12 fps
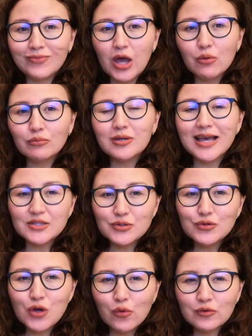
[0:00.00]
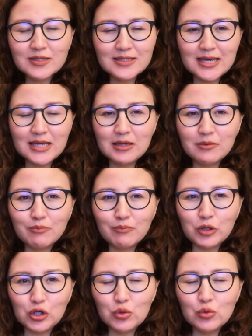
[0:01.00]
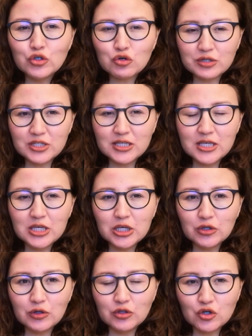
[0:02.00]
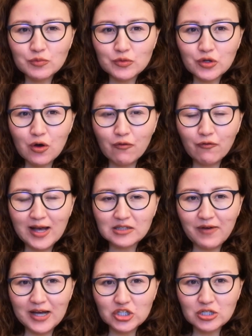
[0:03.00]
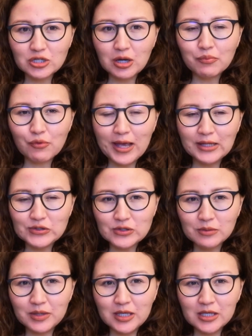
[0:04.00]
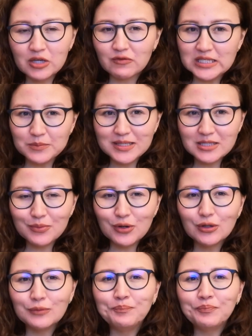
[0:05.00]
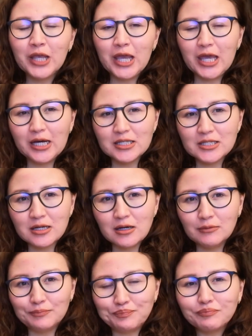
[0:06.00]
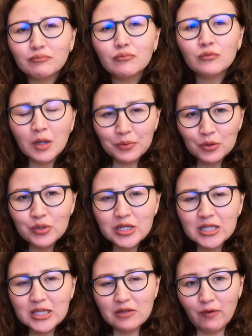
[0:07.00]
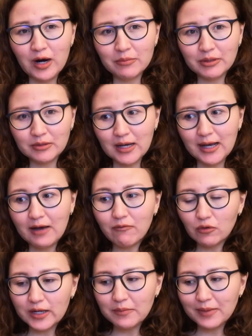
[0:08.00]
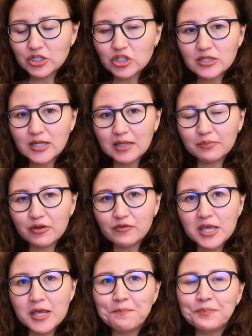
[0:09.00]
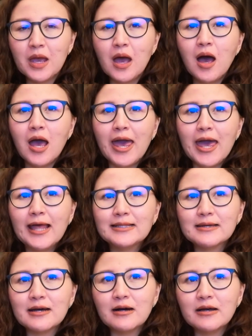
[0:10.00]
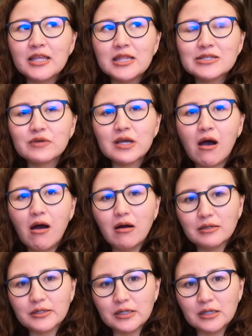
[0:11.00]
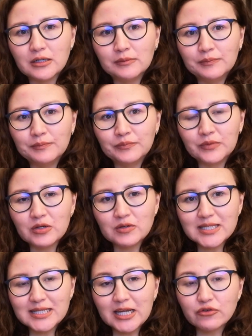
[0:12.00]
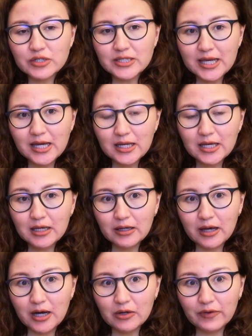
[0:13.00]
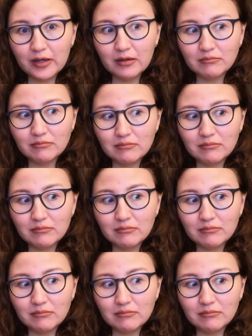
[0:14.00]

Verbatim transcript: Now, as you know, there is a huge critique in terms of fast fashion brands being irresponsible and um, polluting the environment. I have already mentioned that briefly. And uh, in this regard, um, there is an understanding, a kind of a